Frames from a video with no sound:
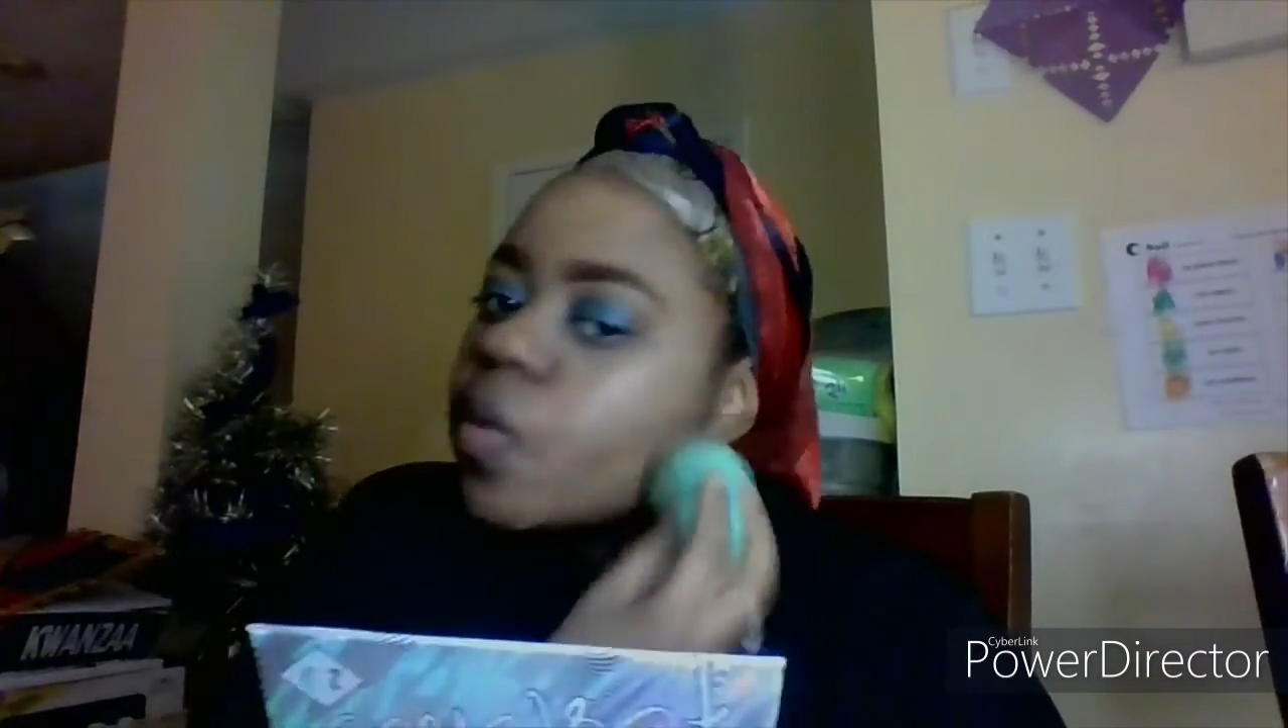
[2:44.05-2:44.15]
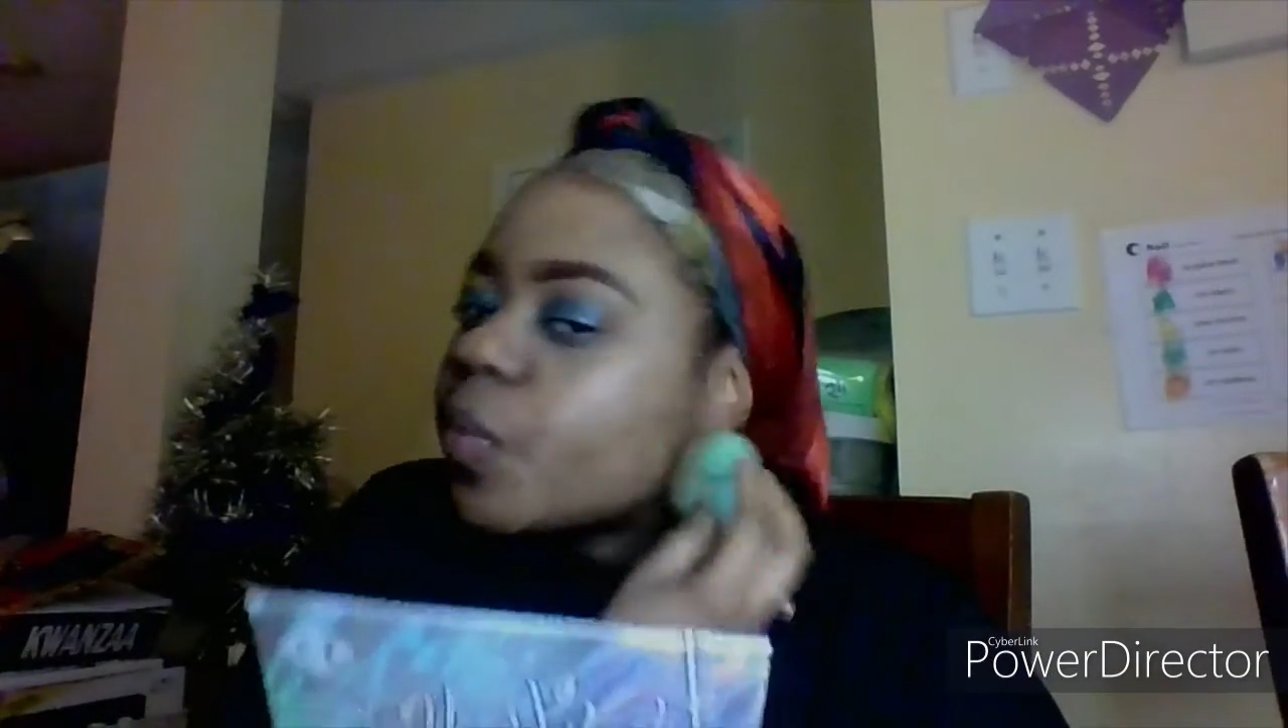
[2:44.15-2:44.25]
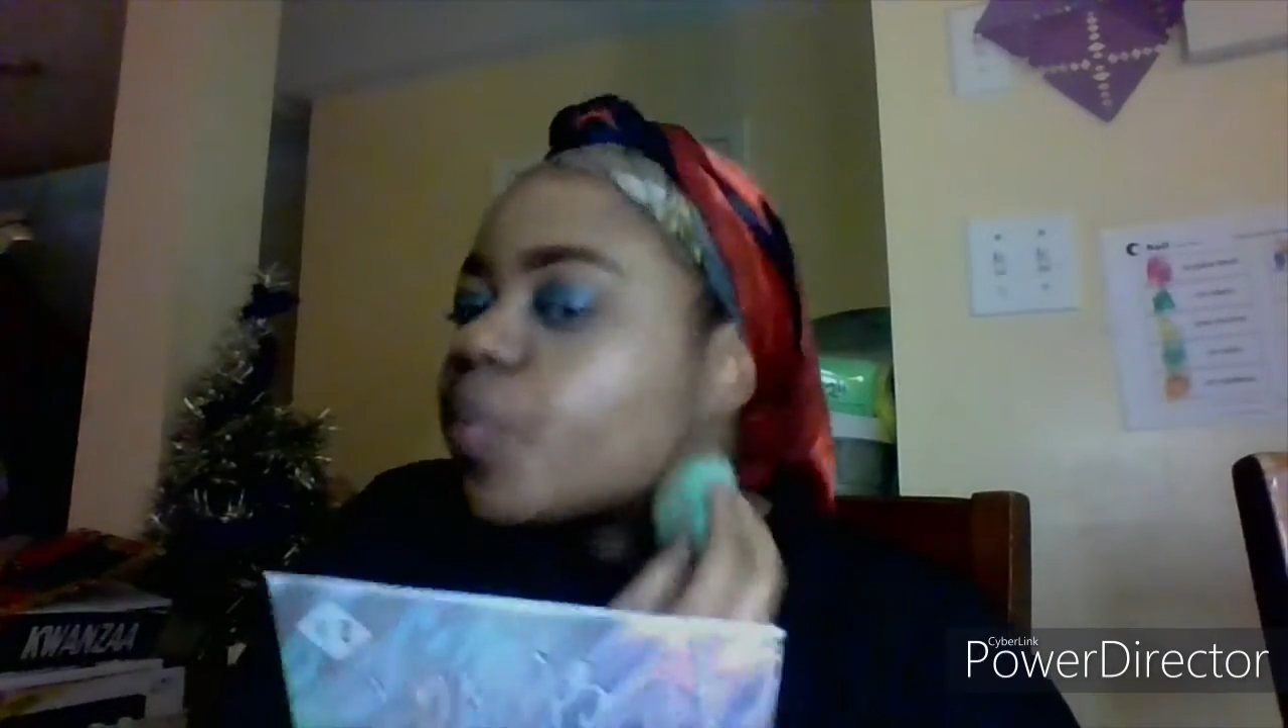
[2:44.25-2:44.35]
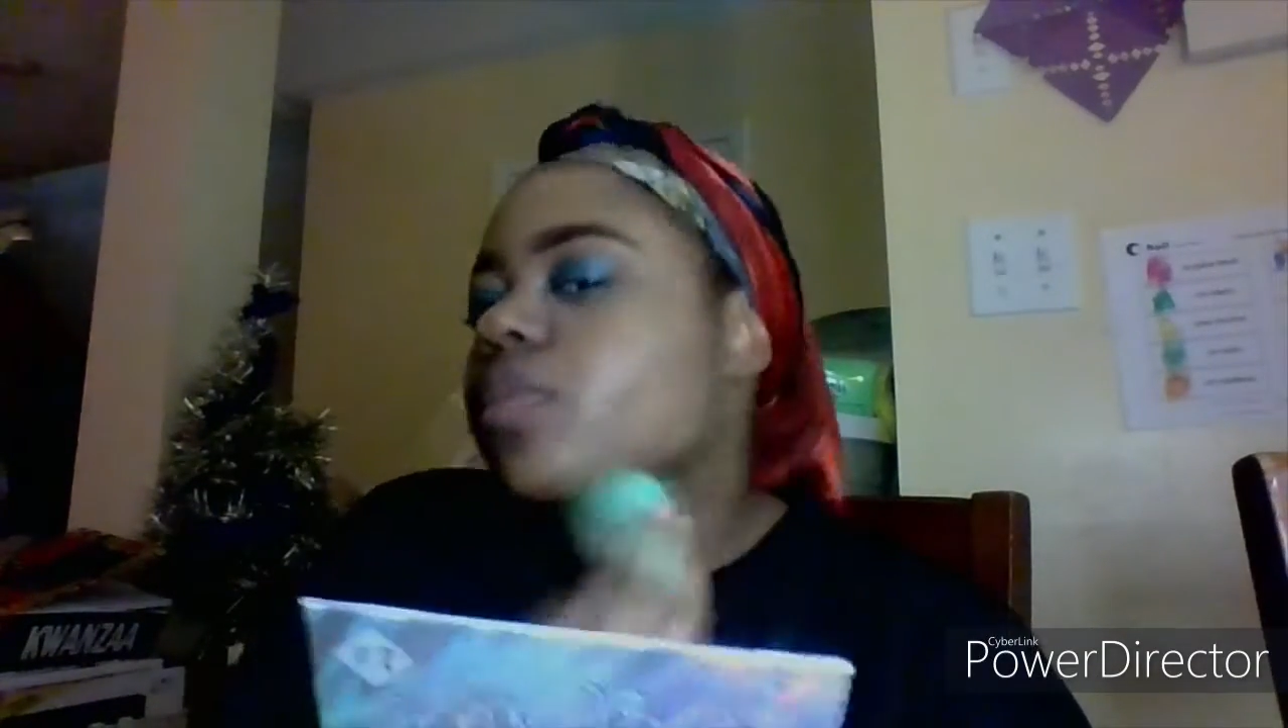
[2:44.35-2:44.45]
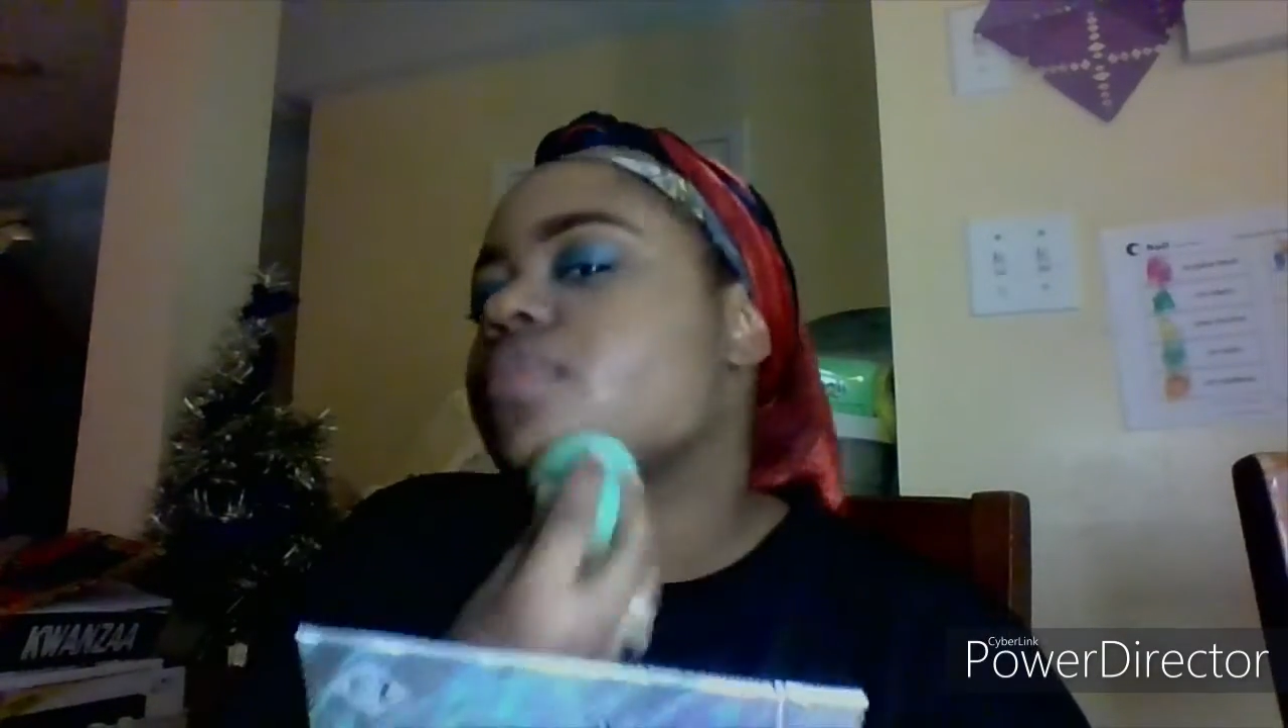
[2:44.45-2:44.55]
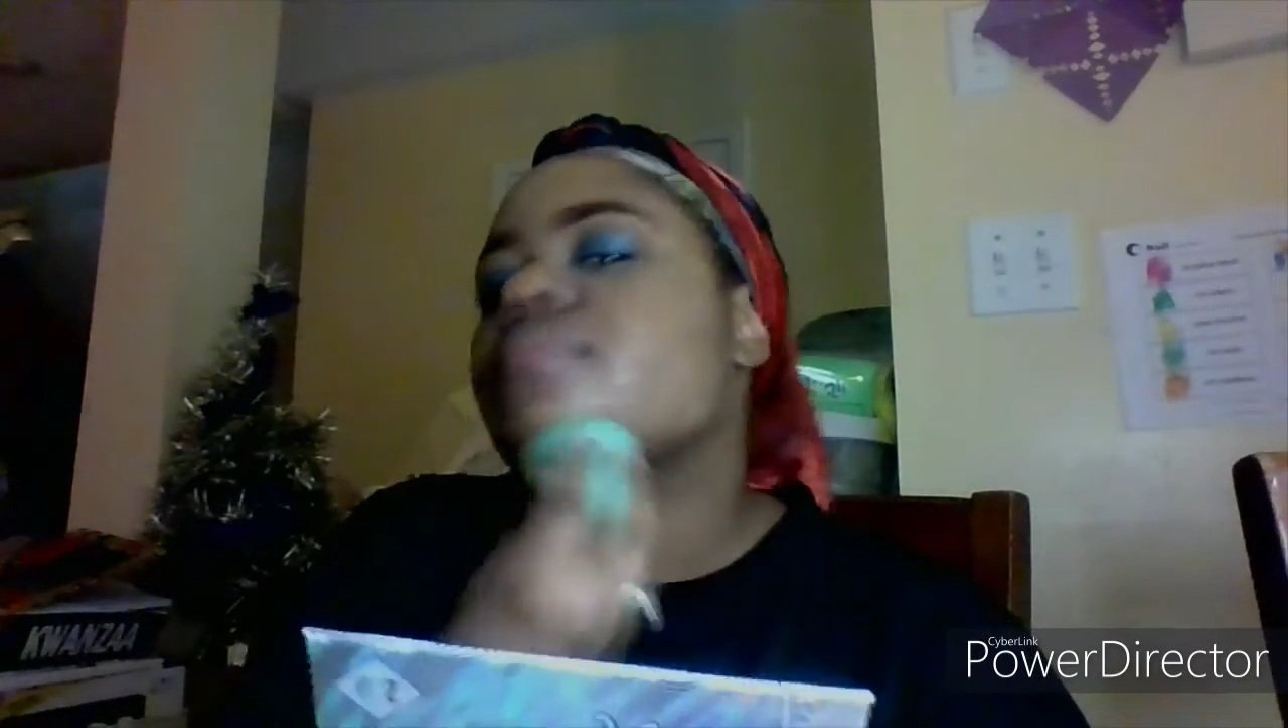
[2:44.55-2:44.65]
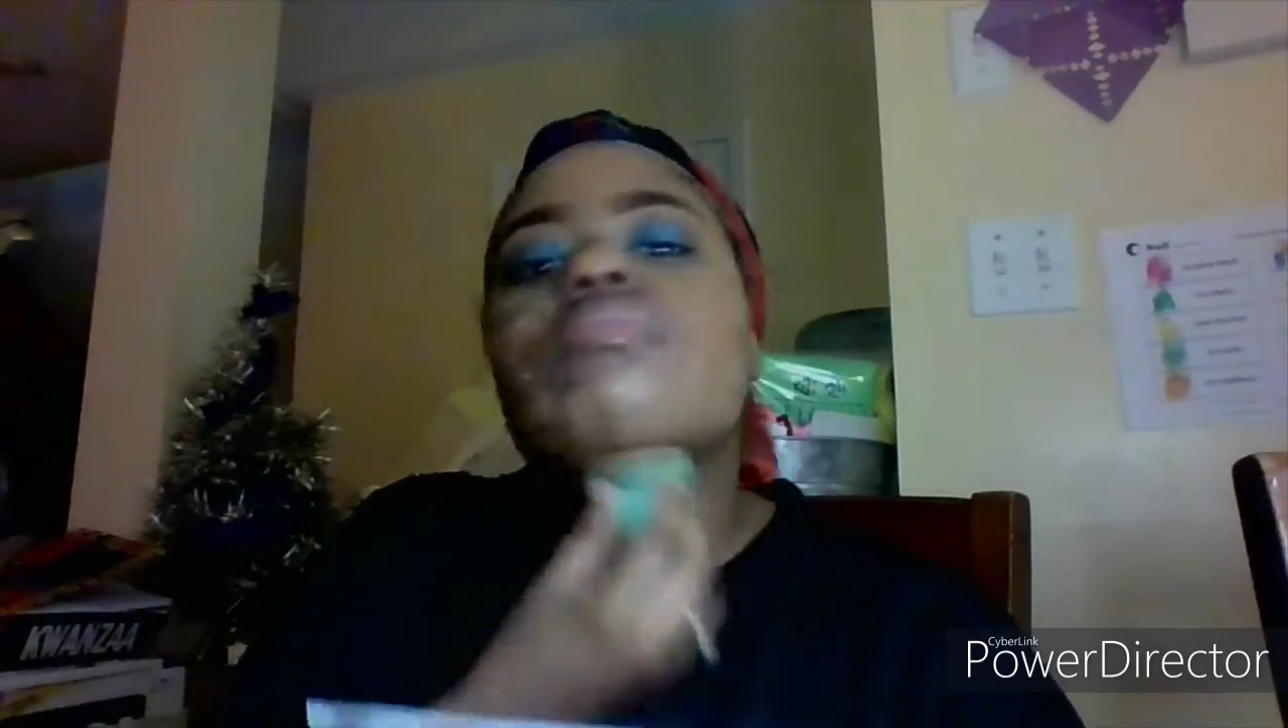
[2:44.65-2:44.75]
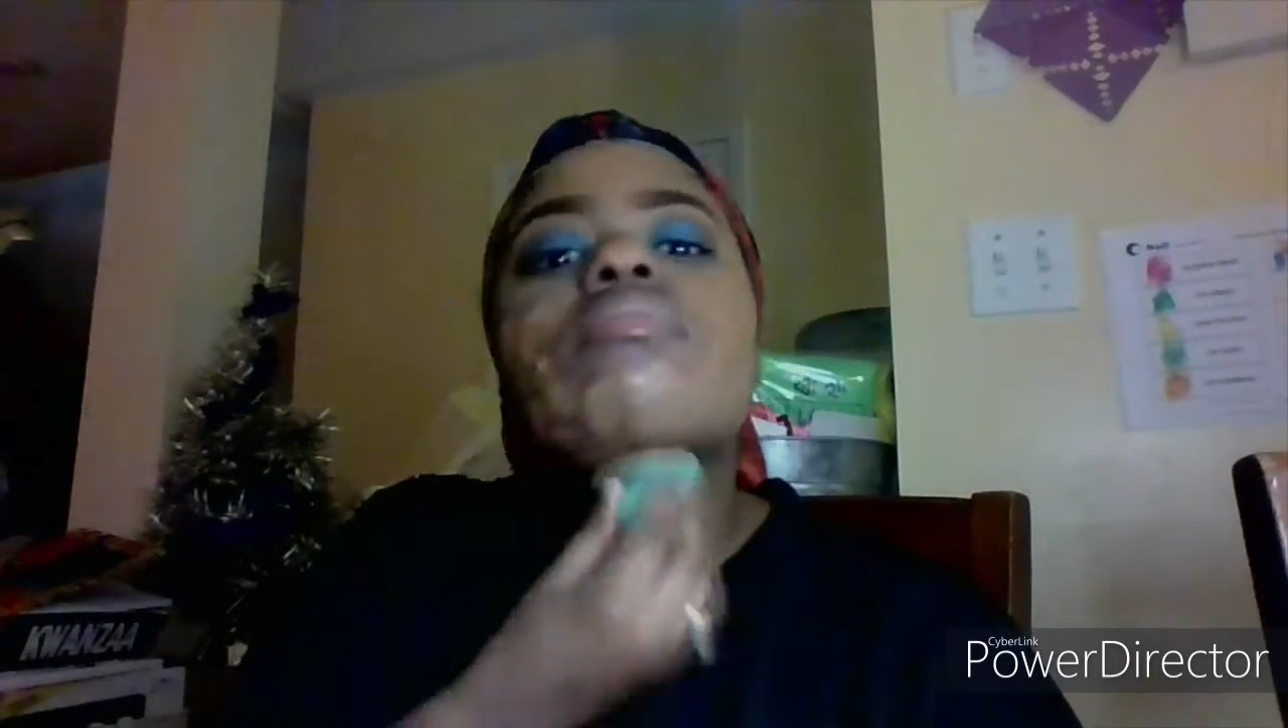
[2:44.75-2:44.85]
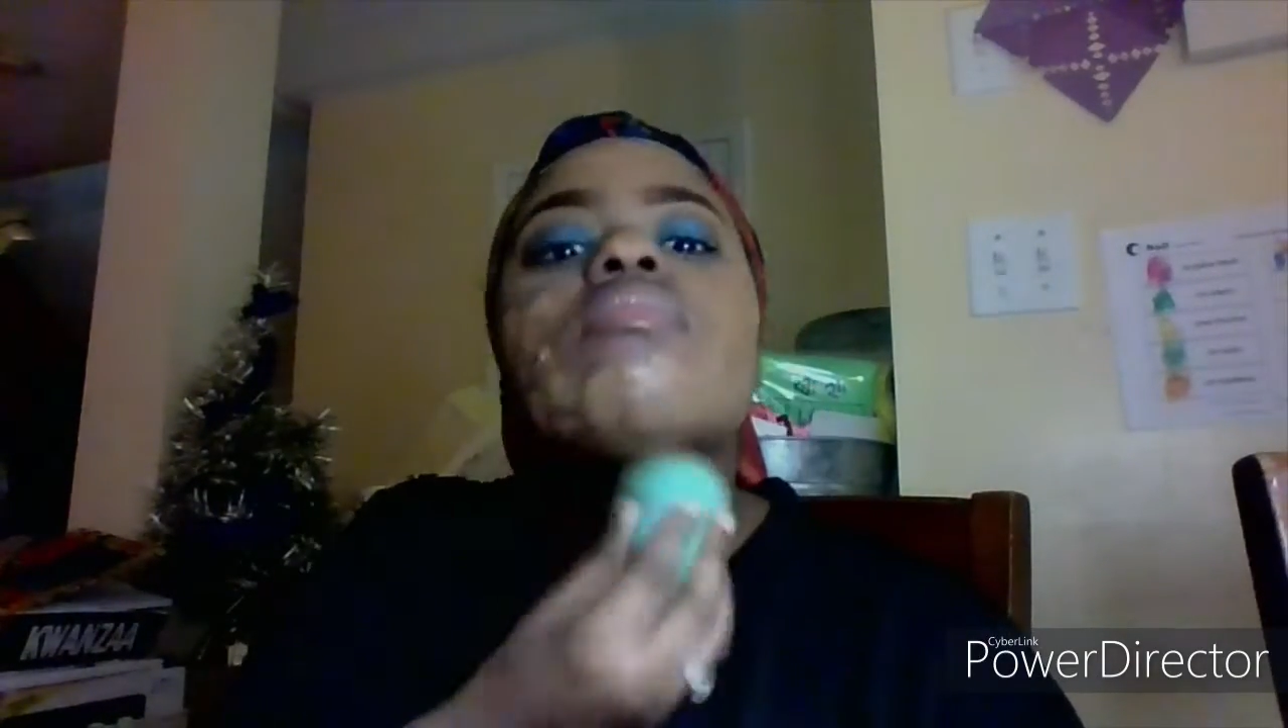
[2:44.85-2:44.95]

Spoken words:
a pay